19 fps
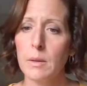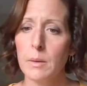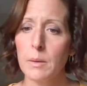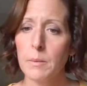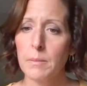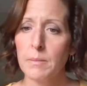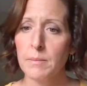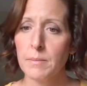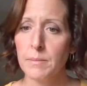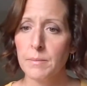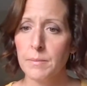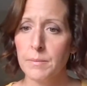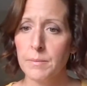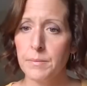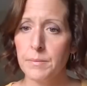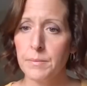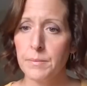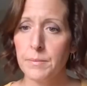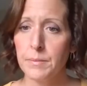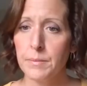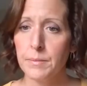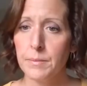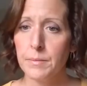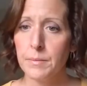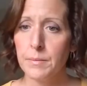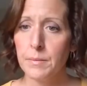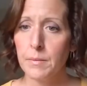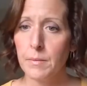
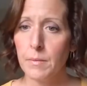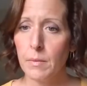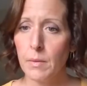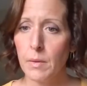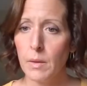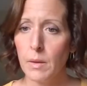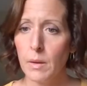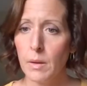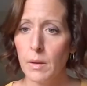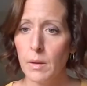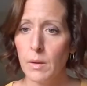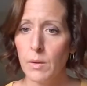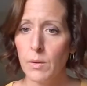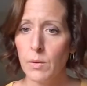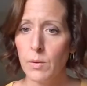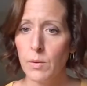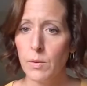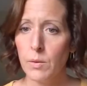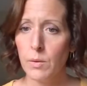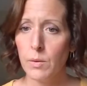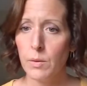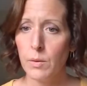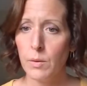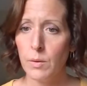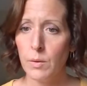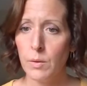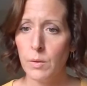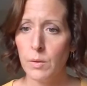
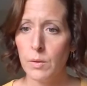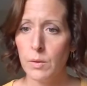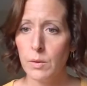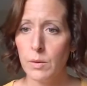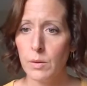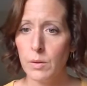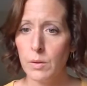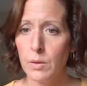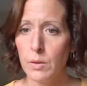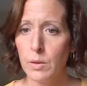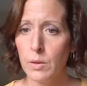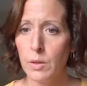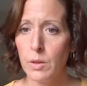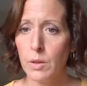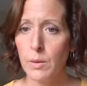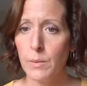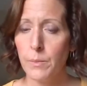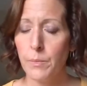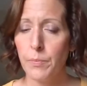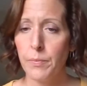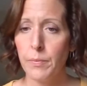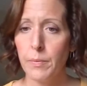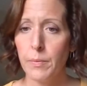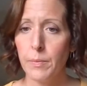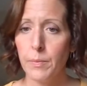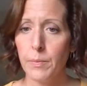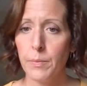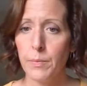
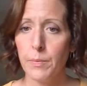Nobody speaks.